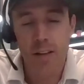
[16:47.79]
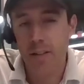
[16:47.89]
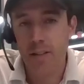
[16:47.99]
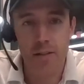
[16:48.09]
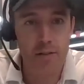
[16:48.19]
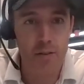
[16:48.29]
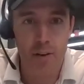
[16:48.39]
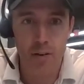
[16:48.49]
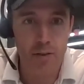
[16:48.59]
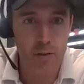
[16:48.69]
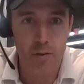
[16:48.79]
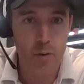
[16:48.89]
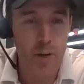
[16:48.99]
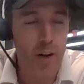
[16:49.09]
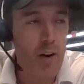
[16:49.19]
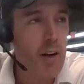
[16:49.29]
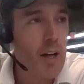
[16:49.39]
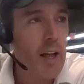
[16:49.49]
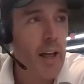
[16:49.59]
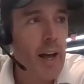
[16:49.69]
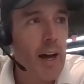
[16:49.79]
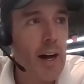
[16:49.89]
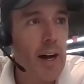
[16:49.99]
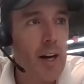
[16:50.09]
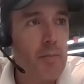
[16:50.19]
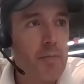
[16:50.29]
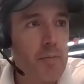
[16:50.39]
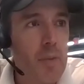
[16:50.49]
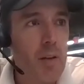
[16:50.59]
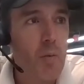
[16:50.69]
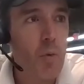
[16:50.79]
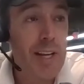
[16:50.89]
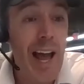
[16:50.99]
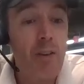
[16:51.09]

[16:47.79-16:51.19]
So that's still sort of the heart and soul of who we are. We're